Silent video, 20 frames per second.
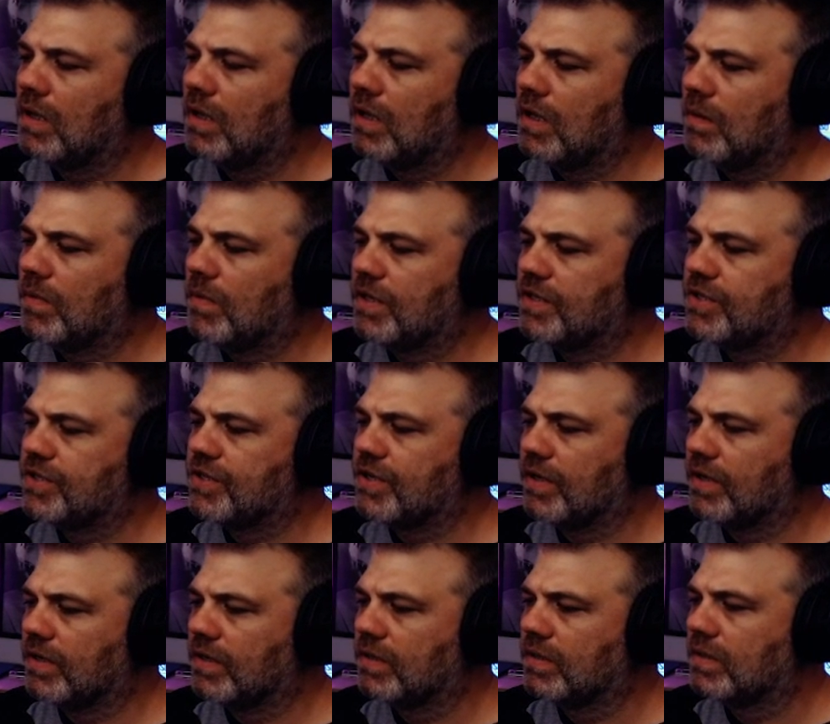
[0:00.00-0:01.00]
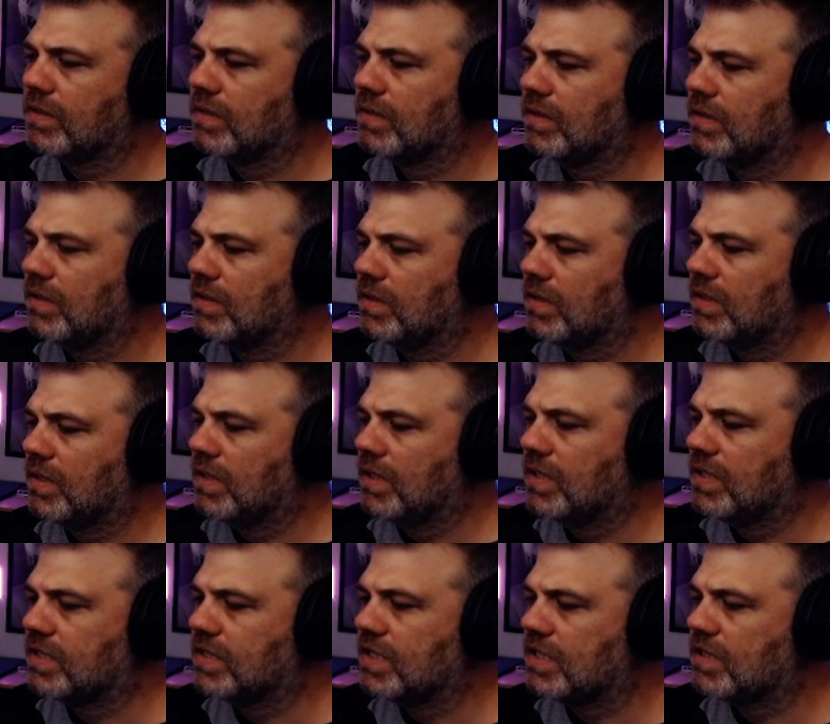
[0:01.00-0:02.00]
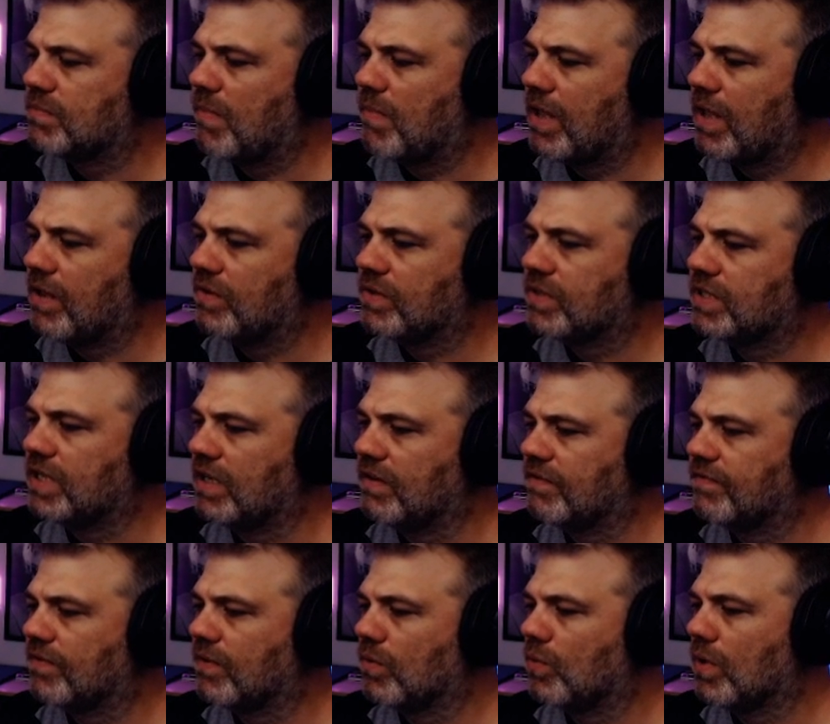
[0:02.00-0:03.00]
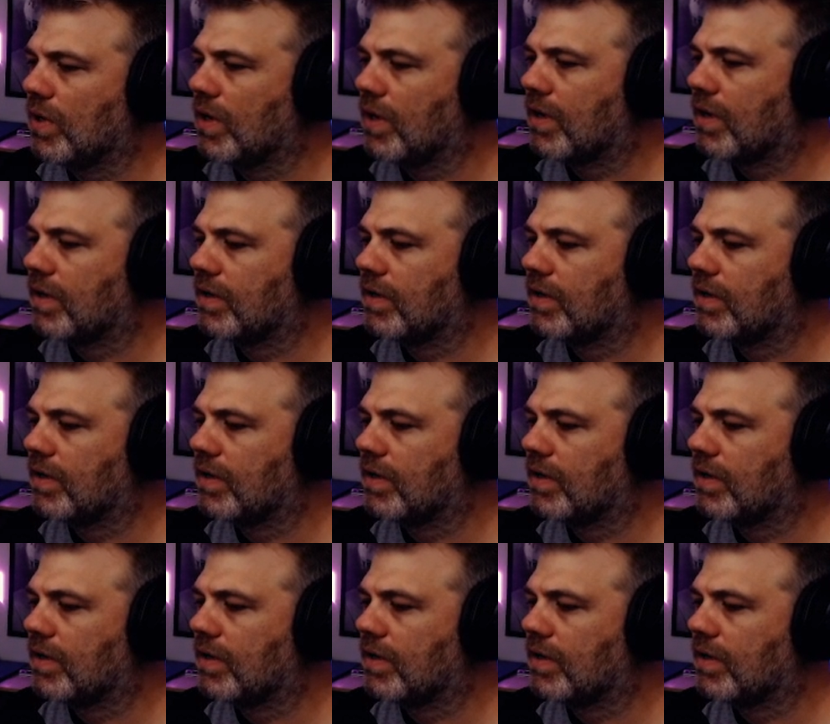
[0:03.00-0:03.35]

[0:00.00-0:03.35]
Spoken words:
I'm not sure. Is this male safe for work?